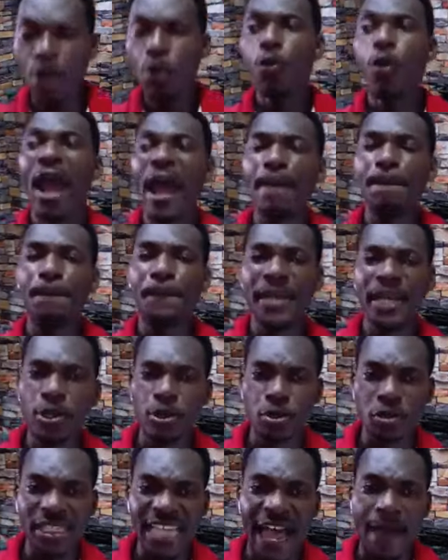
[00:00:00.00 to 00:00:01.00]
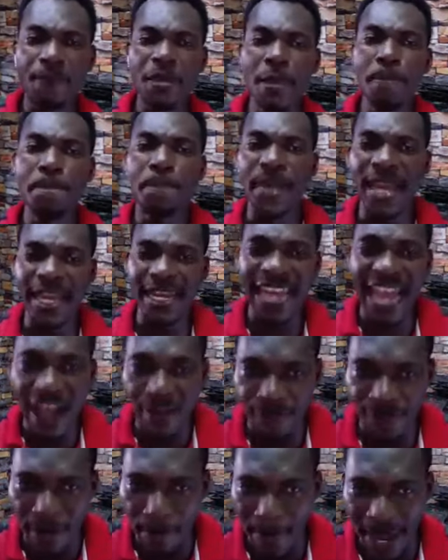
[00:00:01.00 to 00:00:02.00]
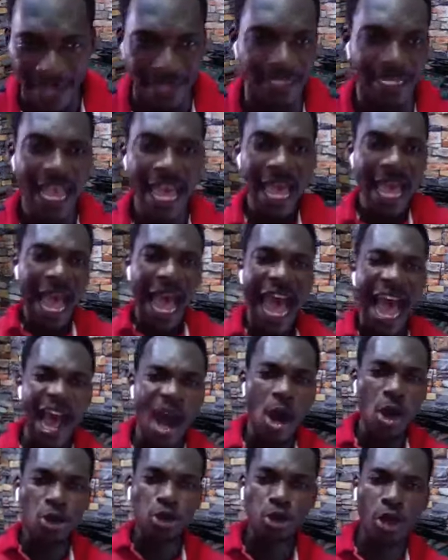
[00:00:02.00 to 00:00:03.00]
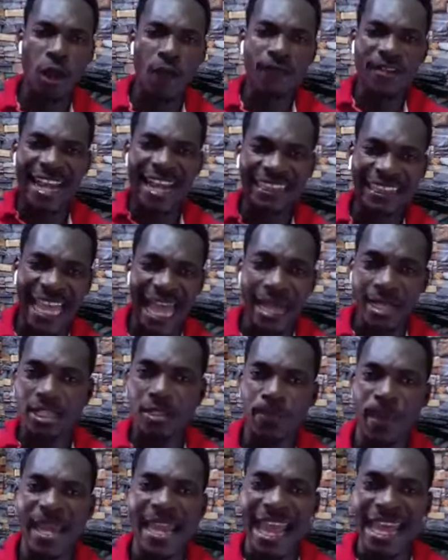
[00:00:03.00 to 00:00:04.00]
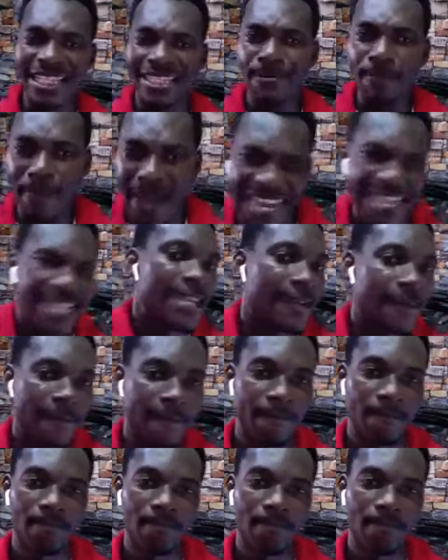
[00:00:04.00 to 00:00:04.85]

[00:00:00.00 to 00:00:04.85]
where bills are being paid every month out of the taxpayers' money.